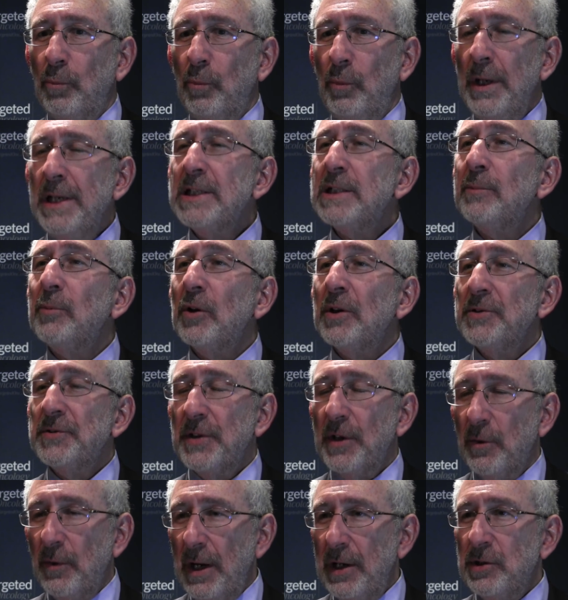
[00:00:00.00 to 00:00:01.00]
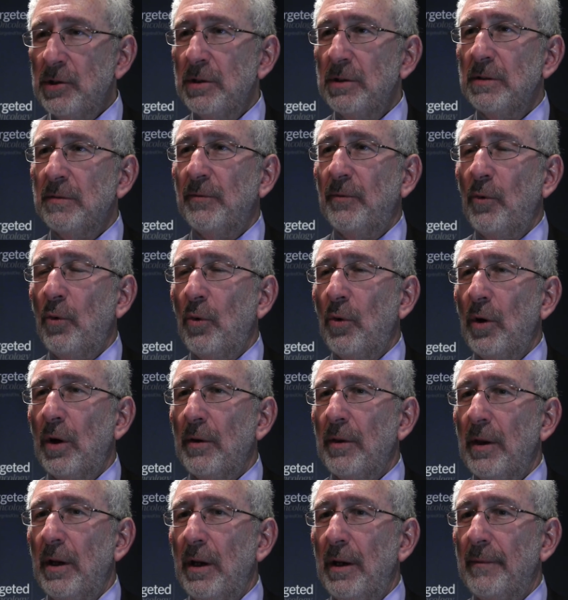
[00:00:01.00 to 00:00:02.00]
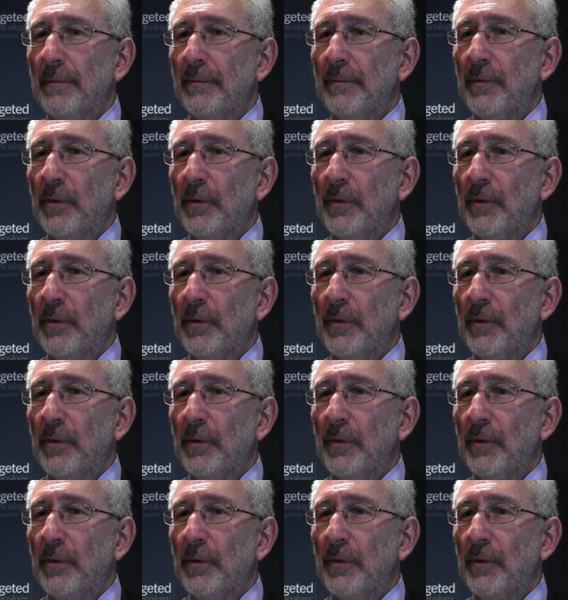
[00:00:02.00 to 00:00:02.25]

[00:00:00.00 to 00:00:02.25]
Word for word: reasonable considerations for the,